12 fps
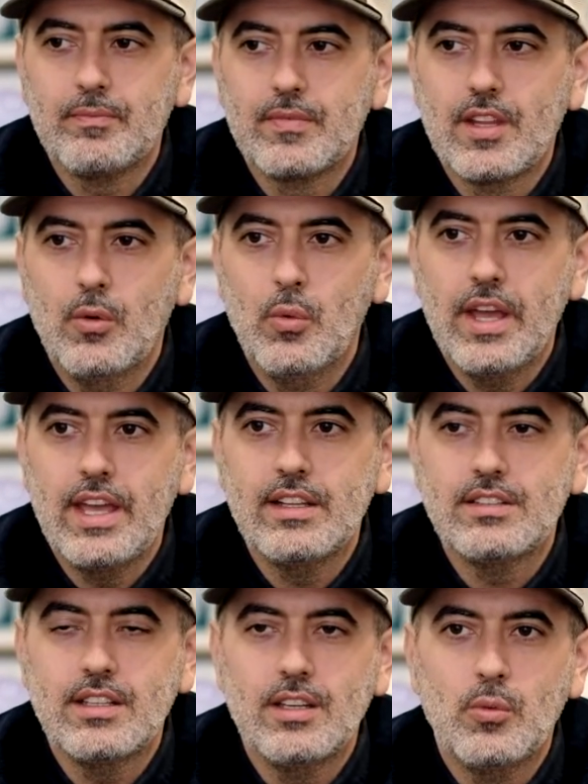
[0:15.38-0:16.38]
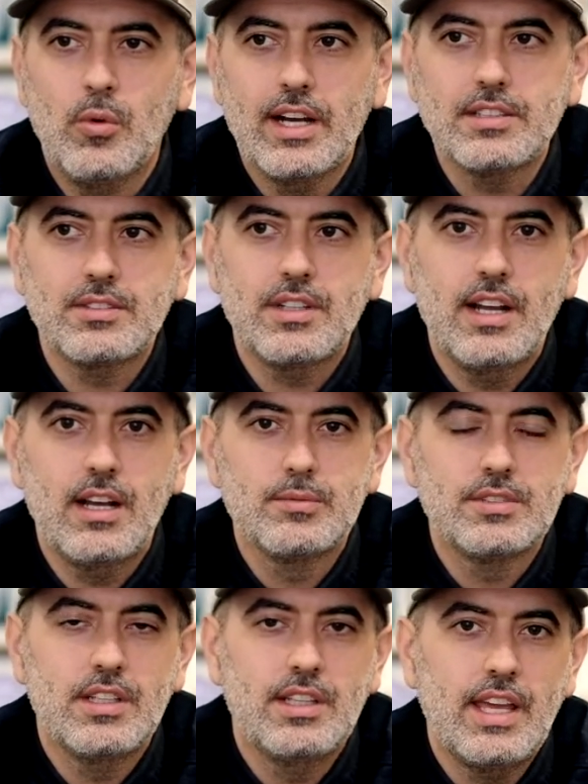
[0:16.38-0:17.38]
a way to get watch
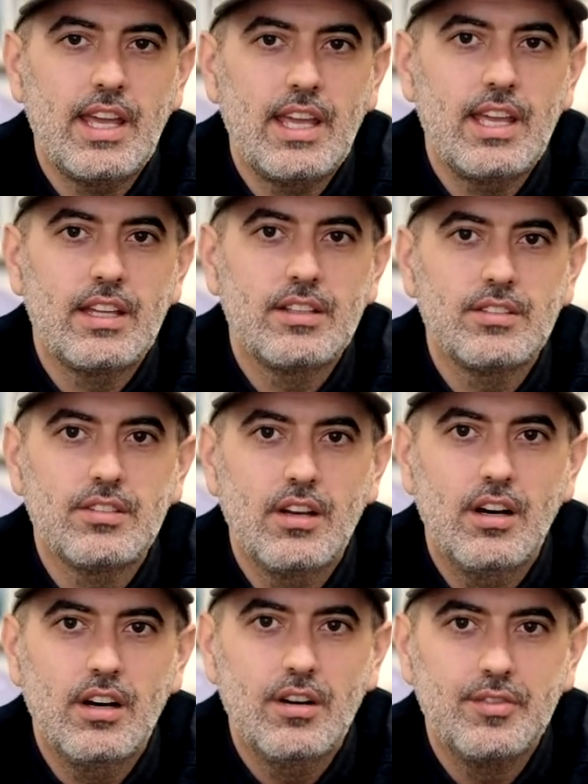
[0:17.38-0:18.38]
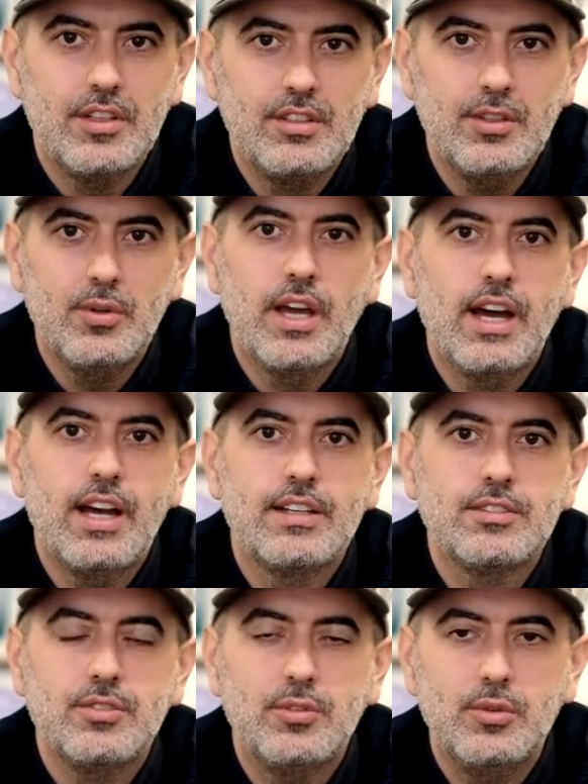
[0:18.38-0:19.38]
straps in the hands of you
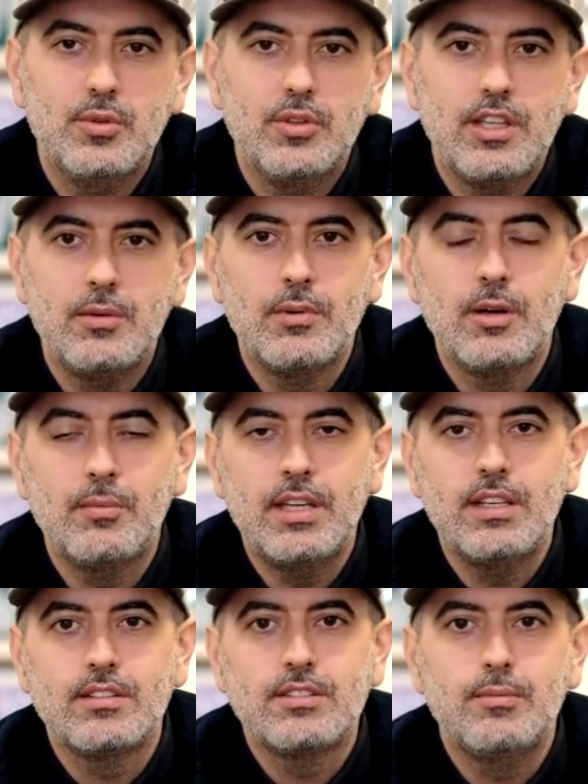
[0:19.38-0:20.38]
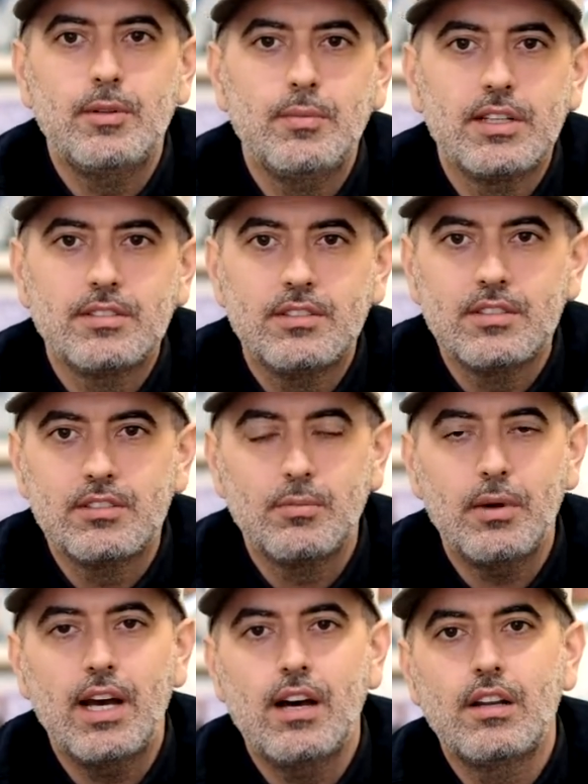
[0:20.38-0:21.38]
guys who email me and send me messages
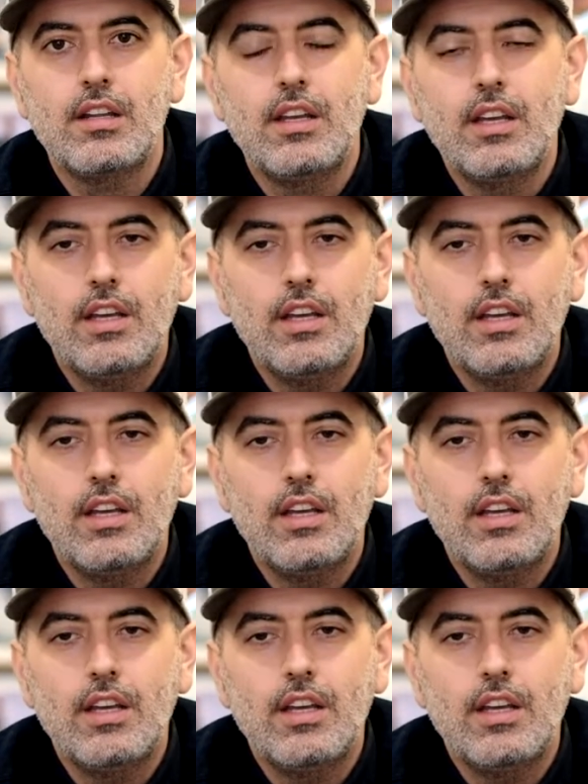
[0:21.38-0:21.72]
about,